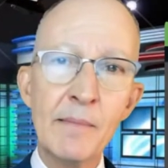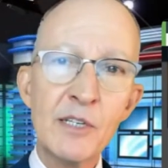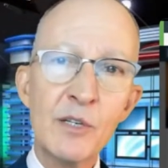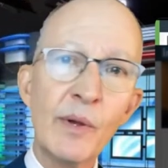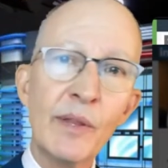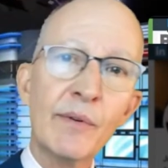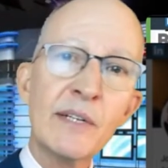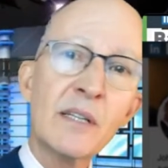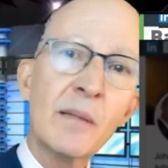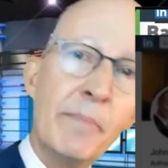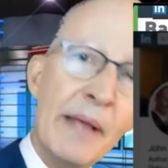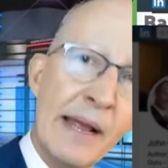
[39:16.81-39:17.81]
So whether it's the
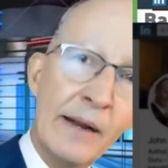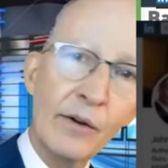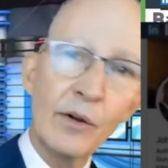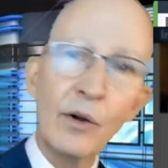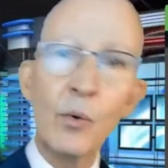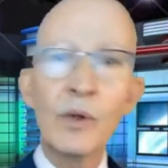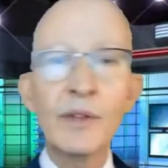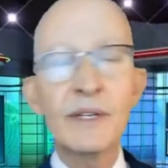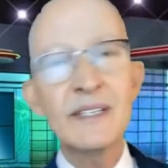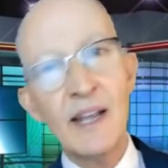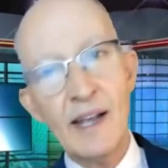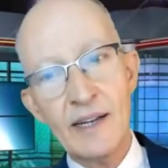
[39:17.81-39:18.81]
banner or the
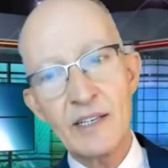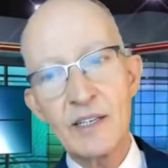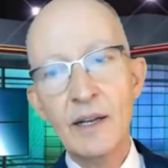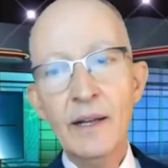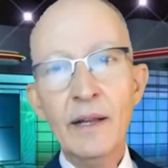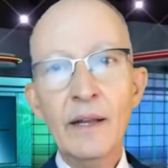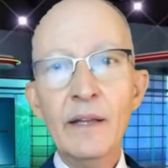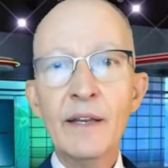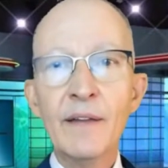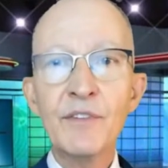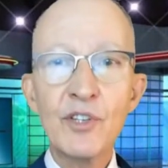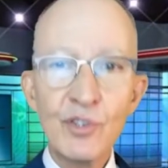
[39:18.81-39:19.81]
text, you
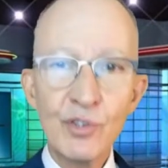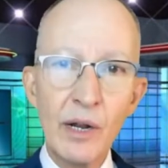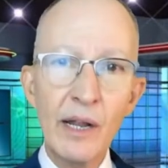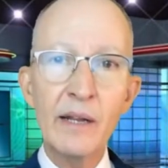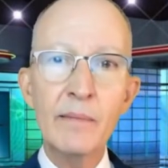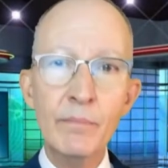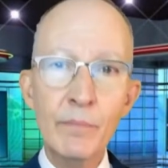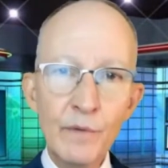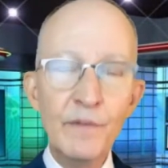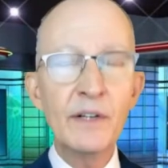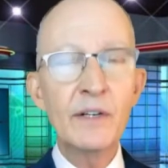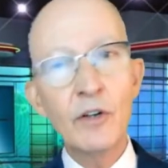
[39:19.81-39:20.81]
have to try it,
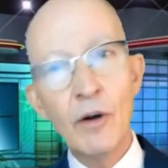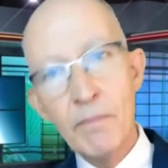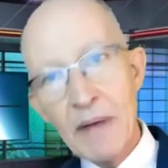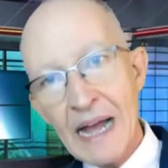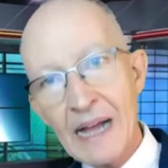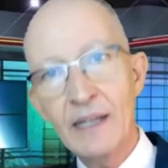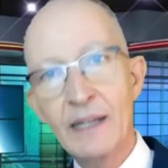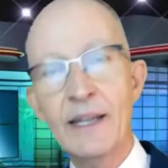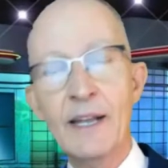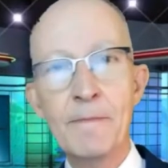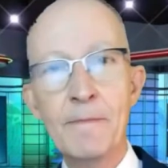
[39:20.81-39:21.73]
move it, go back again.